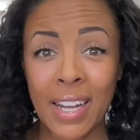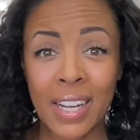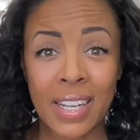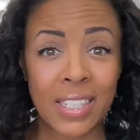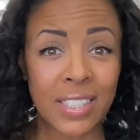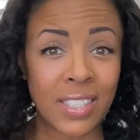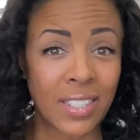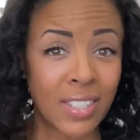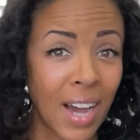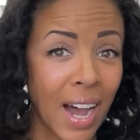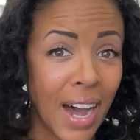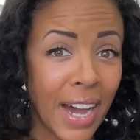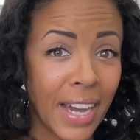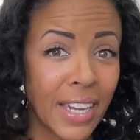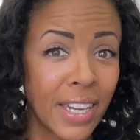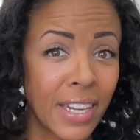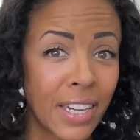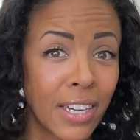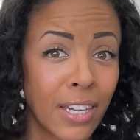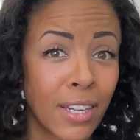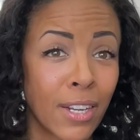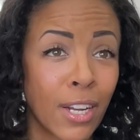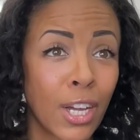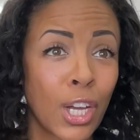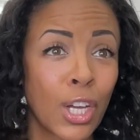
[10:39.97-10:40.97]

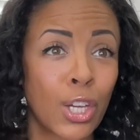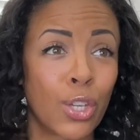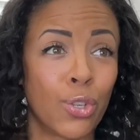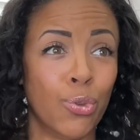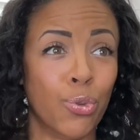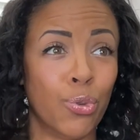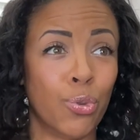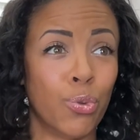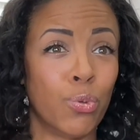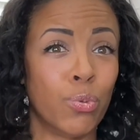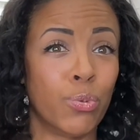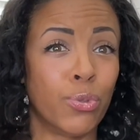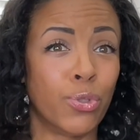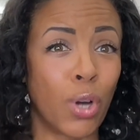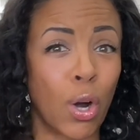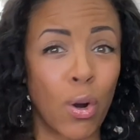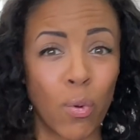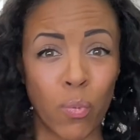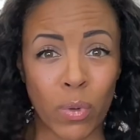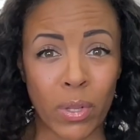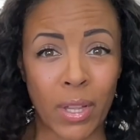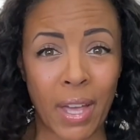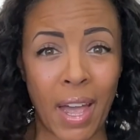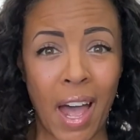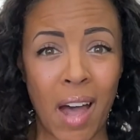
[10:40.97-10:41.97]
diet, you don't
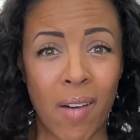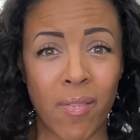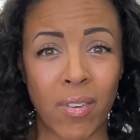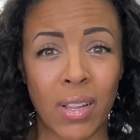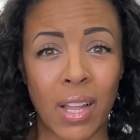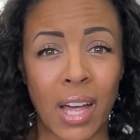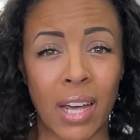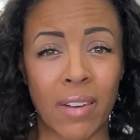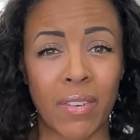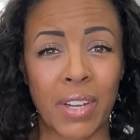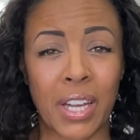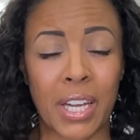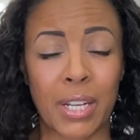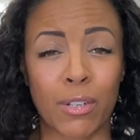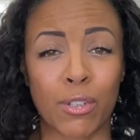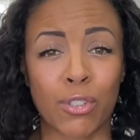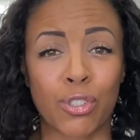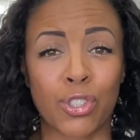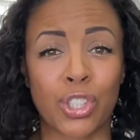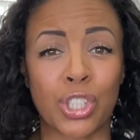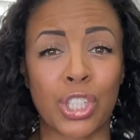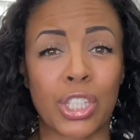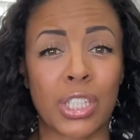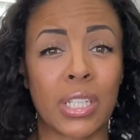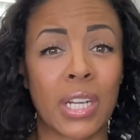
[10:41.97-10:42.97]
really have a lot of
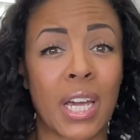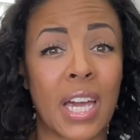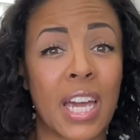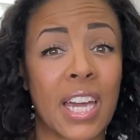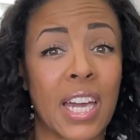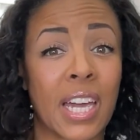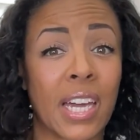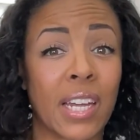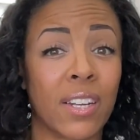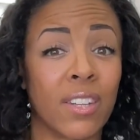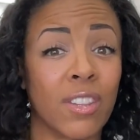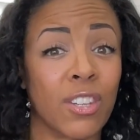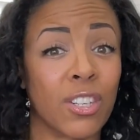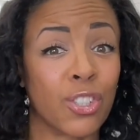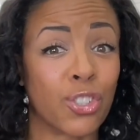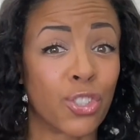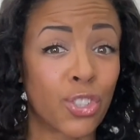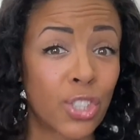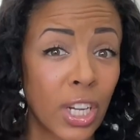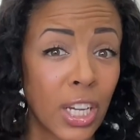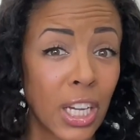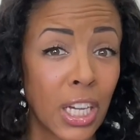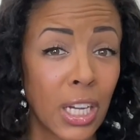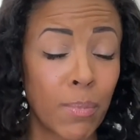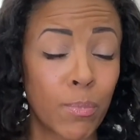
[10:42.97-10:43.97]
energy in the
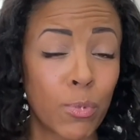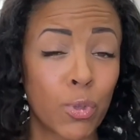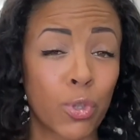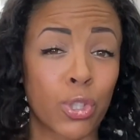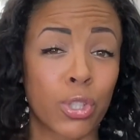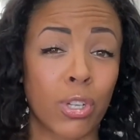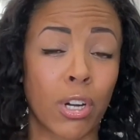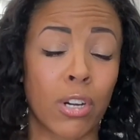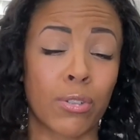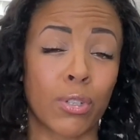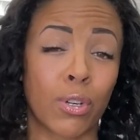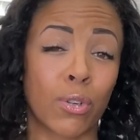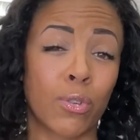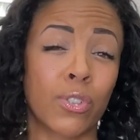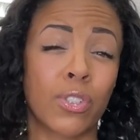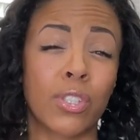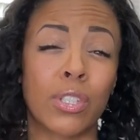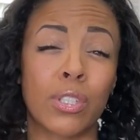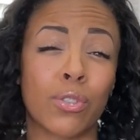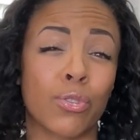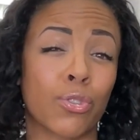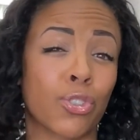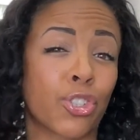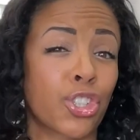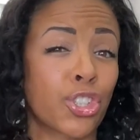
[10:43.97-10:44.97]
gym, you start noticing
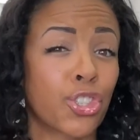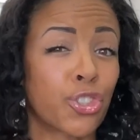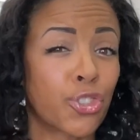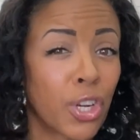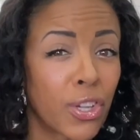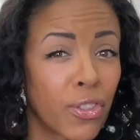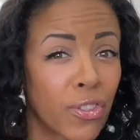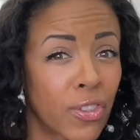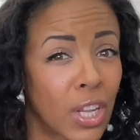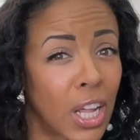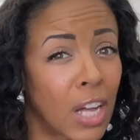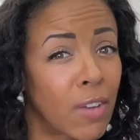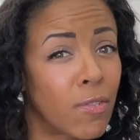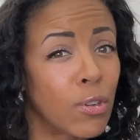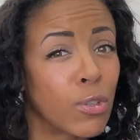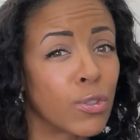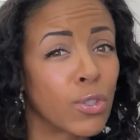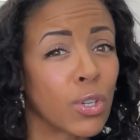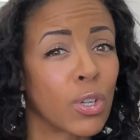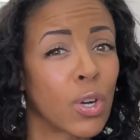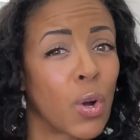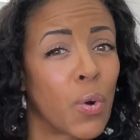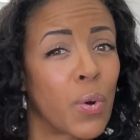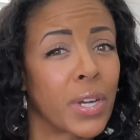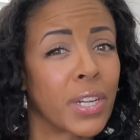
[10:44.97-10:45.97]
your strength levels are
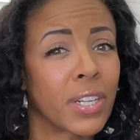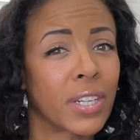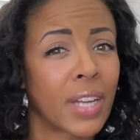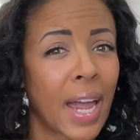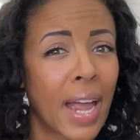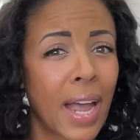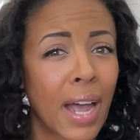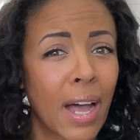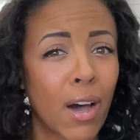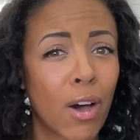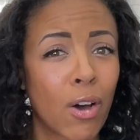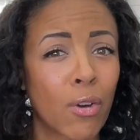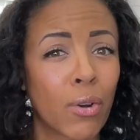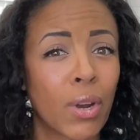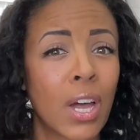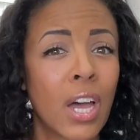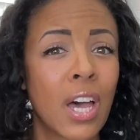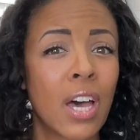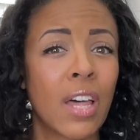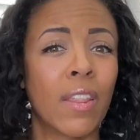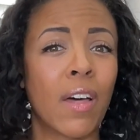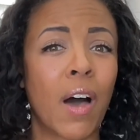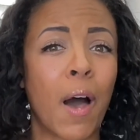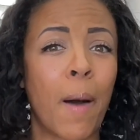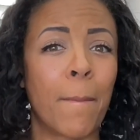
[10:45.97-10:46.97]
going down,
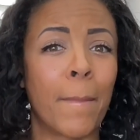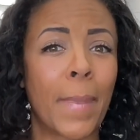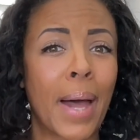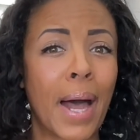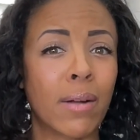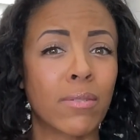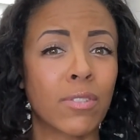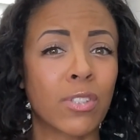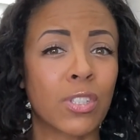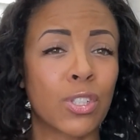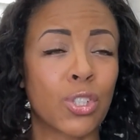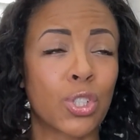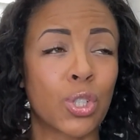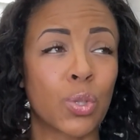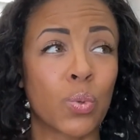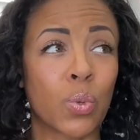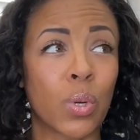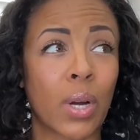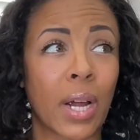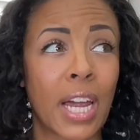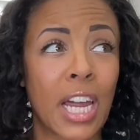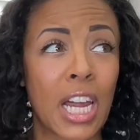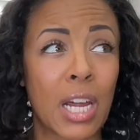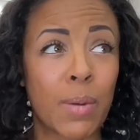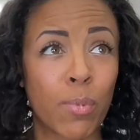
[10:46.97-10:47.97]
the amounts that you were
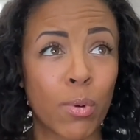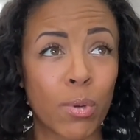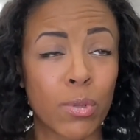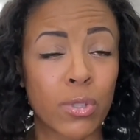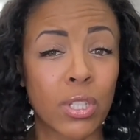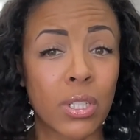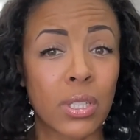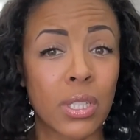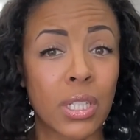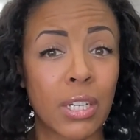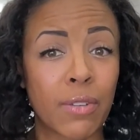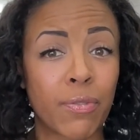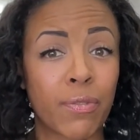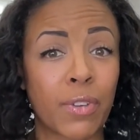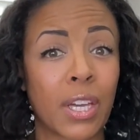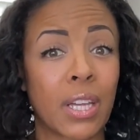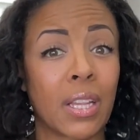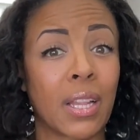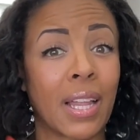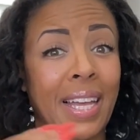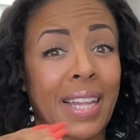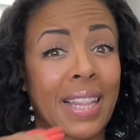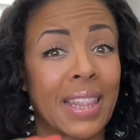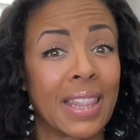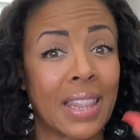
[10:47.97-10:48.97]
able to lift get
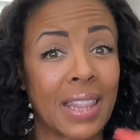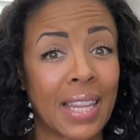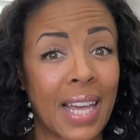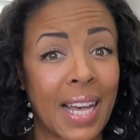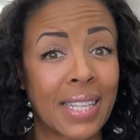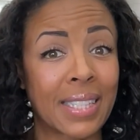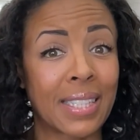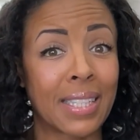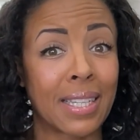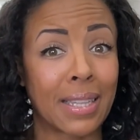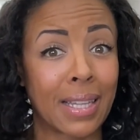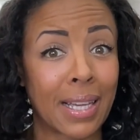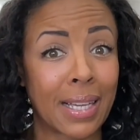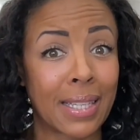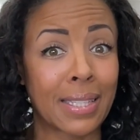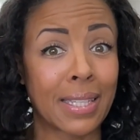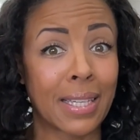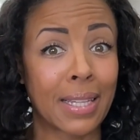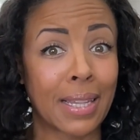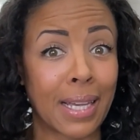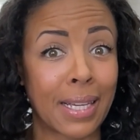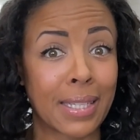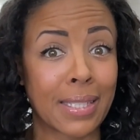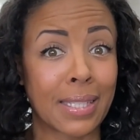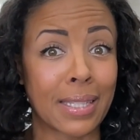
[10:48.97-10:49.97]
like less and less and
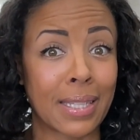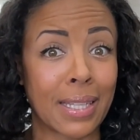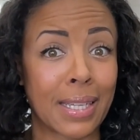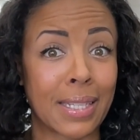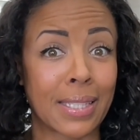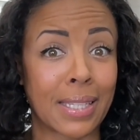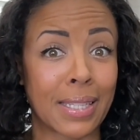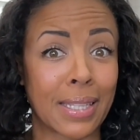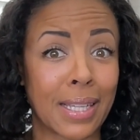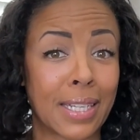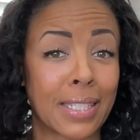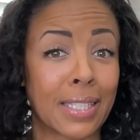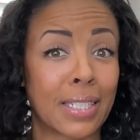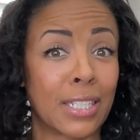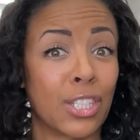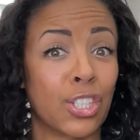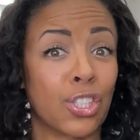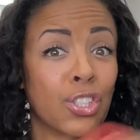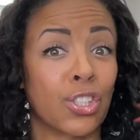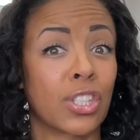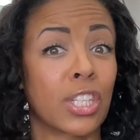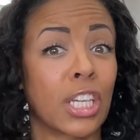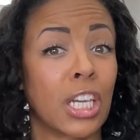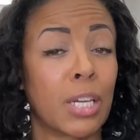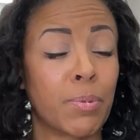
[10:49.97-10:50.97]
less and less and less, and it
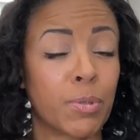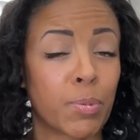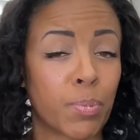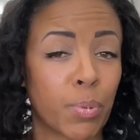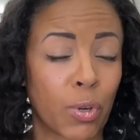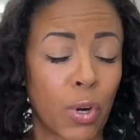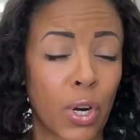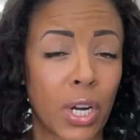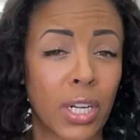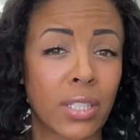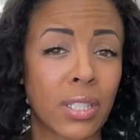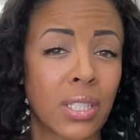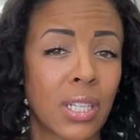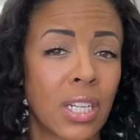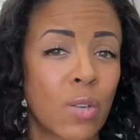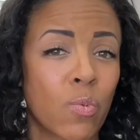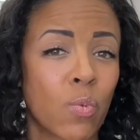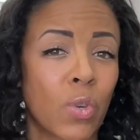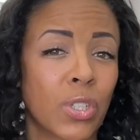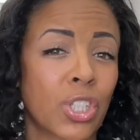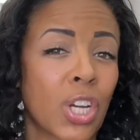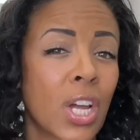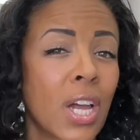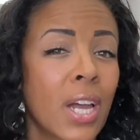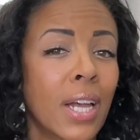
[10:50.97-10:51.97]
just keeps progressing,
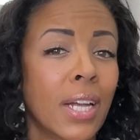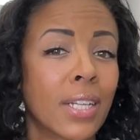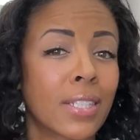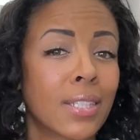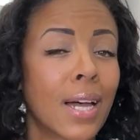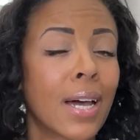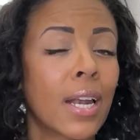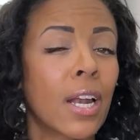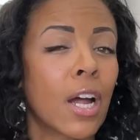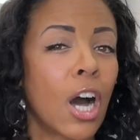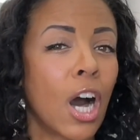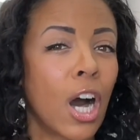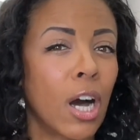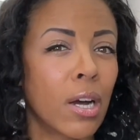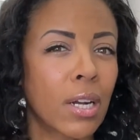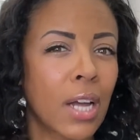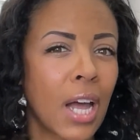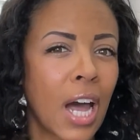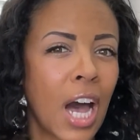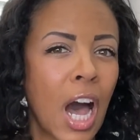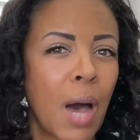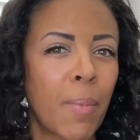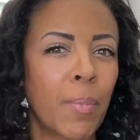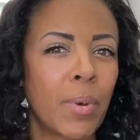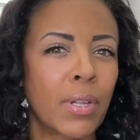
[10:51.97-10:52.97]
which is not
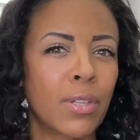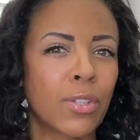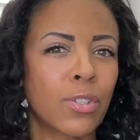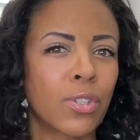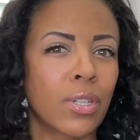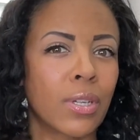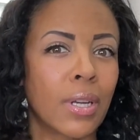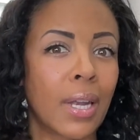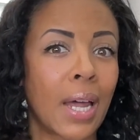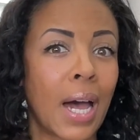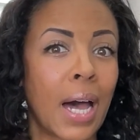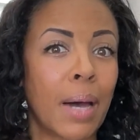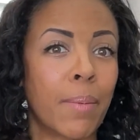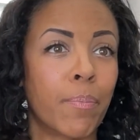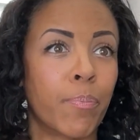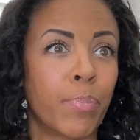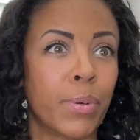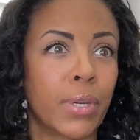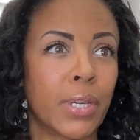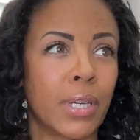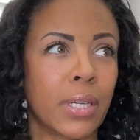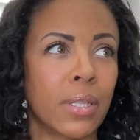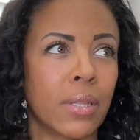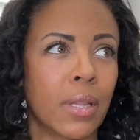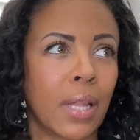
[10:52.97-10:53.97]
uncommon to not
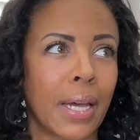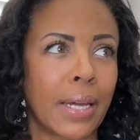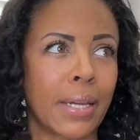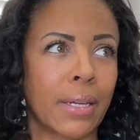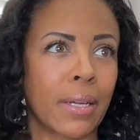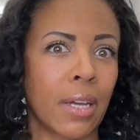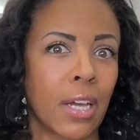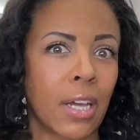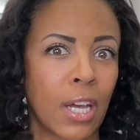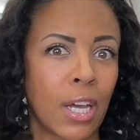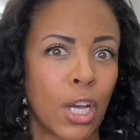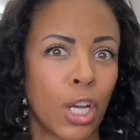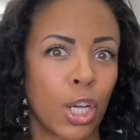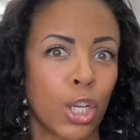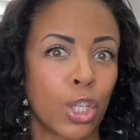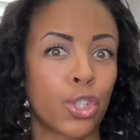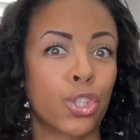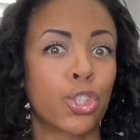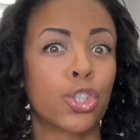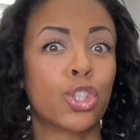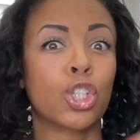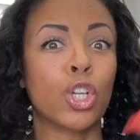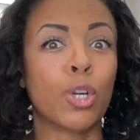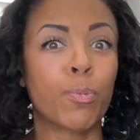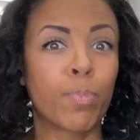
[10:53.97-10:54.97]
be like
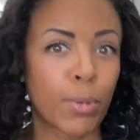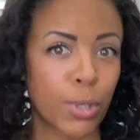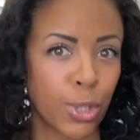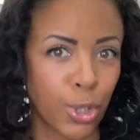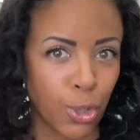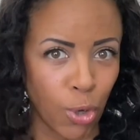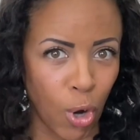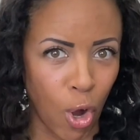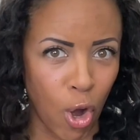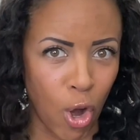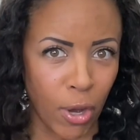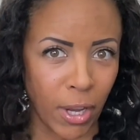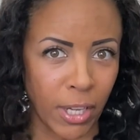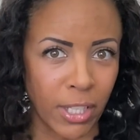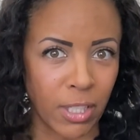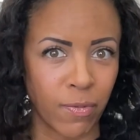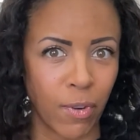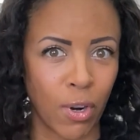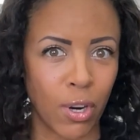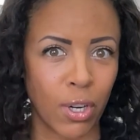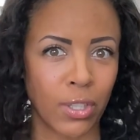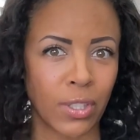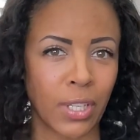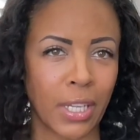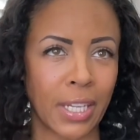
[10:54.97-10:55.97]
super strong as
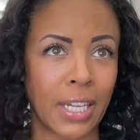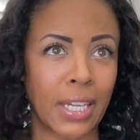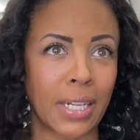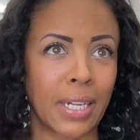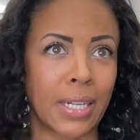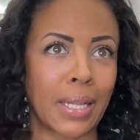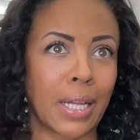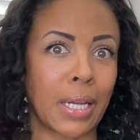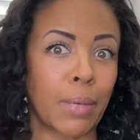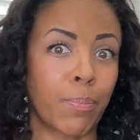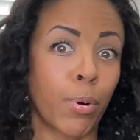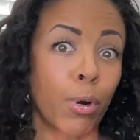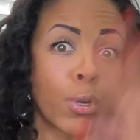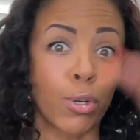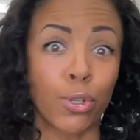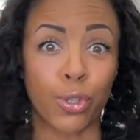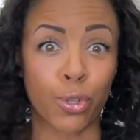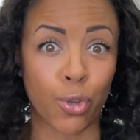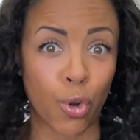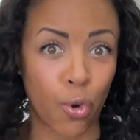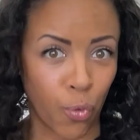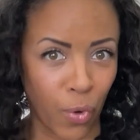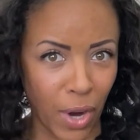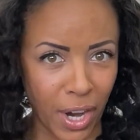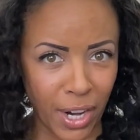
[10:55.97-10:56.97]
far as like hitting like
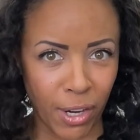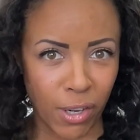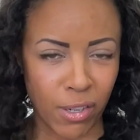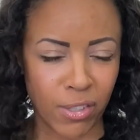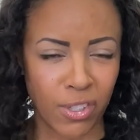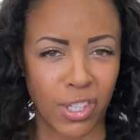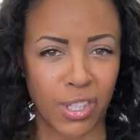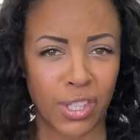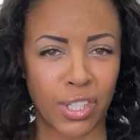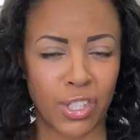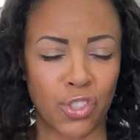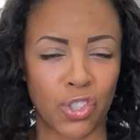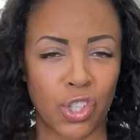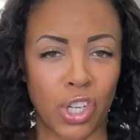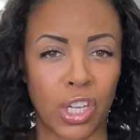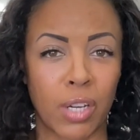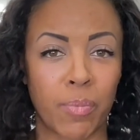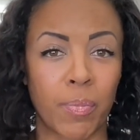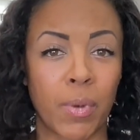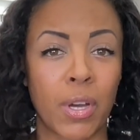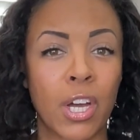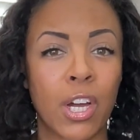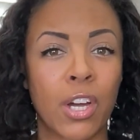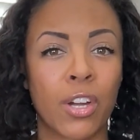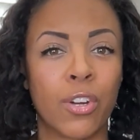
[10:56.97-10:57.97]
personal records in the gym
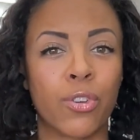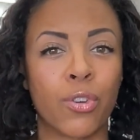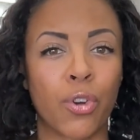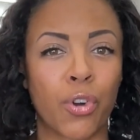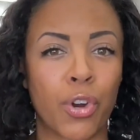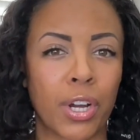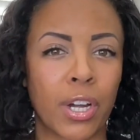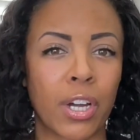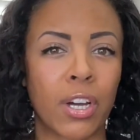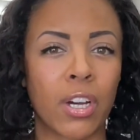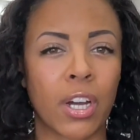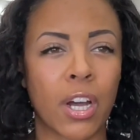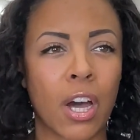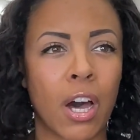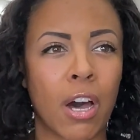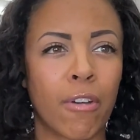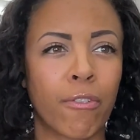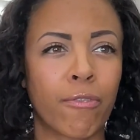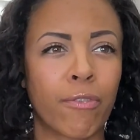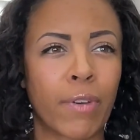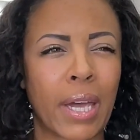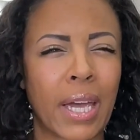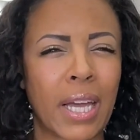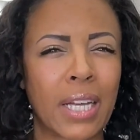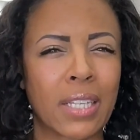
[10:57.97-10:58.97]
during a cut
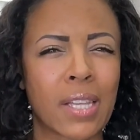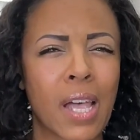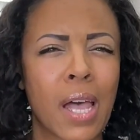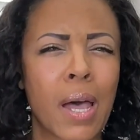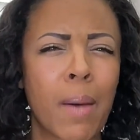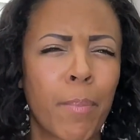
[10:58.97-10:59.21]
phase.